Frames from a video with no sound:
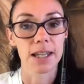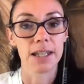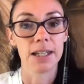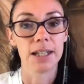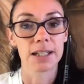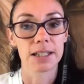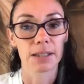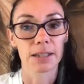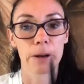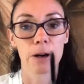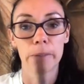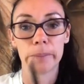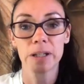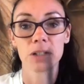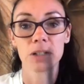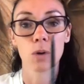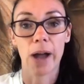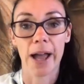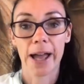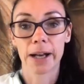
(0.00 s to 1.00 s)
in
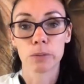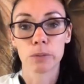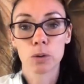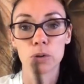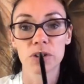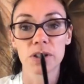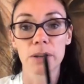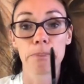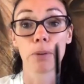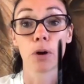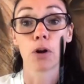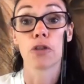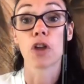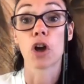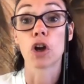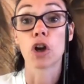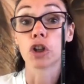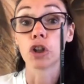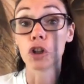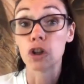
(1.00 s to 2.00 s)
experimental animals that both
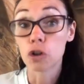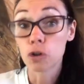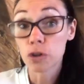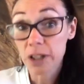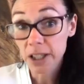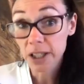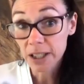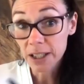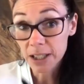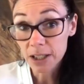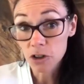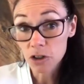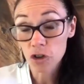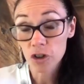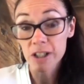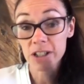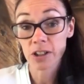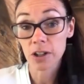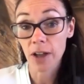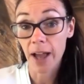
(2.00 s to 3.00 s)
acute kidney
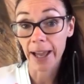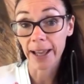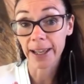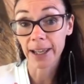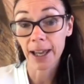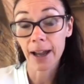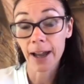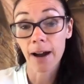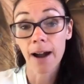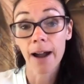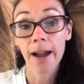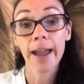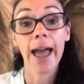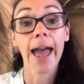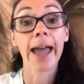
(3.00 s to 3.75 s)
injury so AKI